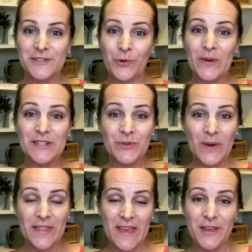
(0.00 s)
So we just
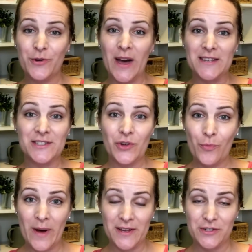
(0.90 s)
want to thank you guys
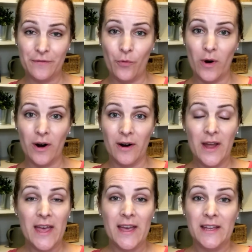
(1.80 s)
so much
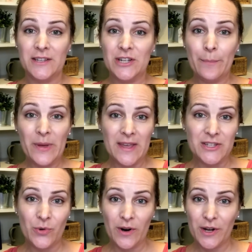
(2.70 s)
for jumping
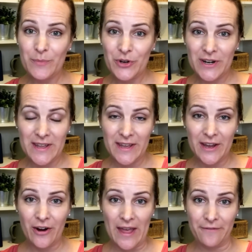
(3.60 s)
into our community
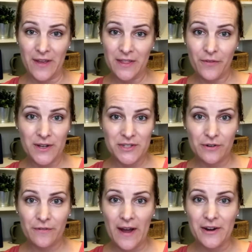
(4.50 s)
here at Faith
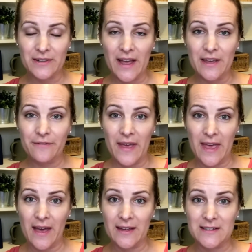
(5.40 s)
Foster Fire Life.
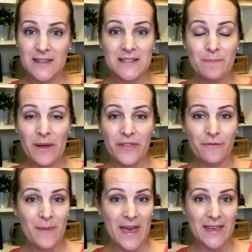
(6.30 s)
And this month
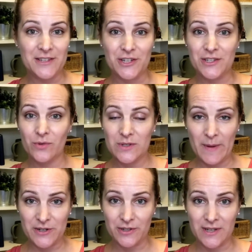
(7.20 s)
of May is just so
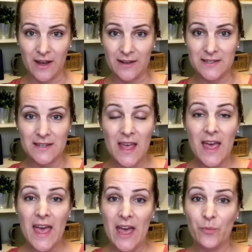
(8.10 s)
special to us.
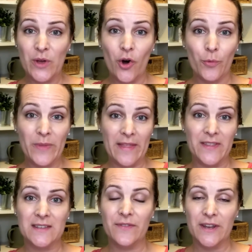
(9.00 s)
And we hope that
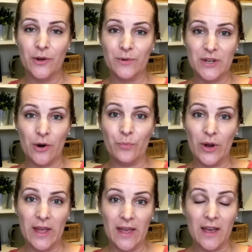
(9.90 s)
these videos are
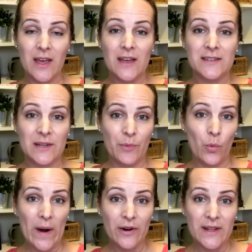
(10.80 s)
bringing some
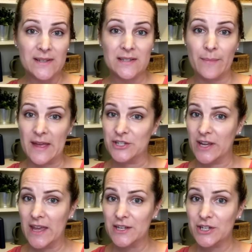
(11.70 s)
awareness, some
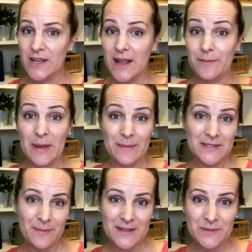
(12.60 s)
education, and maybe
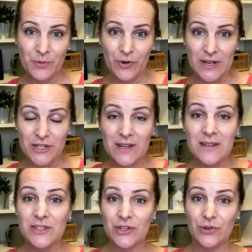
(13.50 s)
some
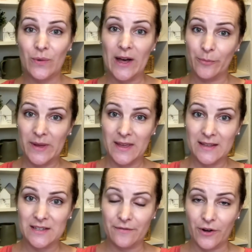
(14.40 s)
inspiration to helping
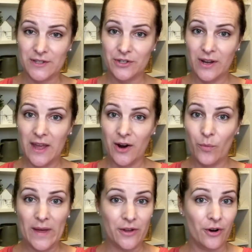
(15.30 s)
kids in foster
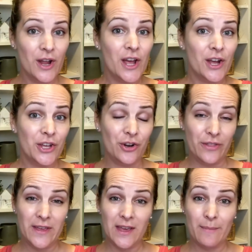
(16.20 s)
care, whether
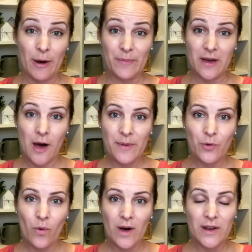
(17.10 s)
you're thinking about
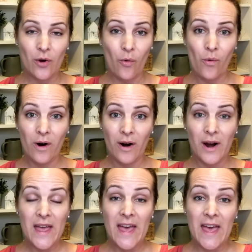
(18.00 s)
becoming one
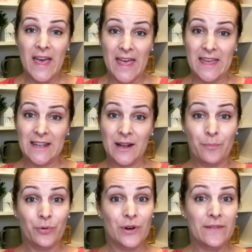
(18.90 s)
or
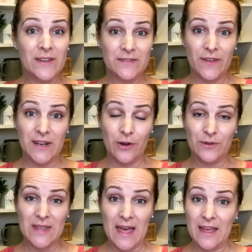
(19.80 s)
in previous
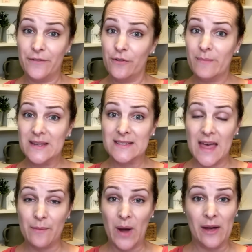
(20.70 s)
videos that if you've missed
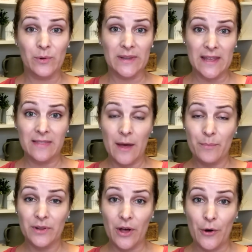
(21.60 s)
them, I will link
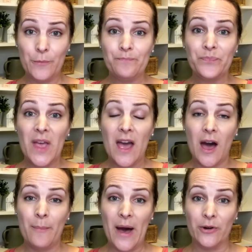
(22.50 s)
them below
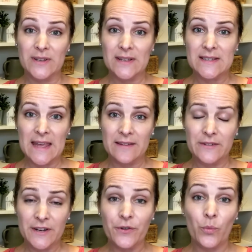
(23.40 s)
about
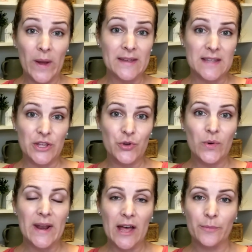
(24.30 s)
different ways that
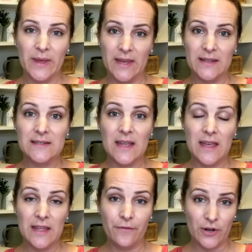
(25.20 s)
you can help kids
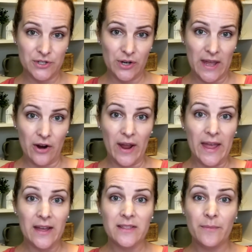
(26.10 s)
in foster care
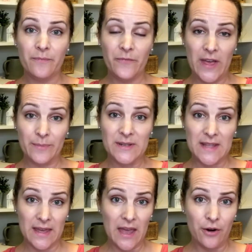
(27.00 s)
and the families
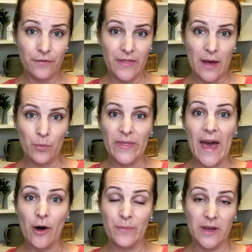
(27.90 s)
that care for them
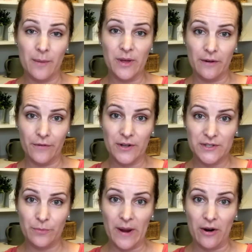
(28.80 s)
without becoming a
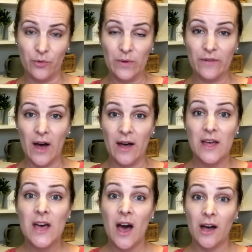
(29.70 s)
foster parent. We've
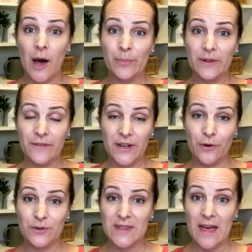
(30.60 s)
got a couple of
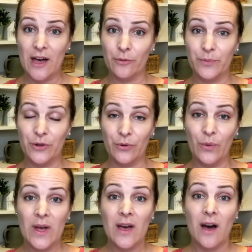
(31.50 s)
videos that help
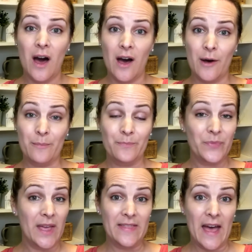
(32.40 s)
you um,
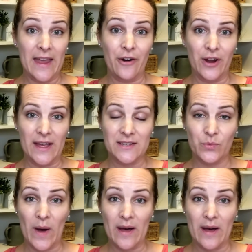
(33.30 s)
um, in that area as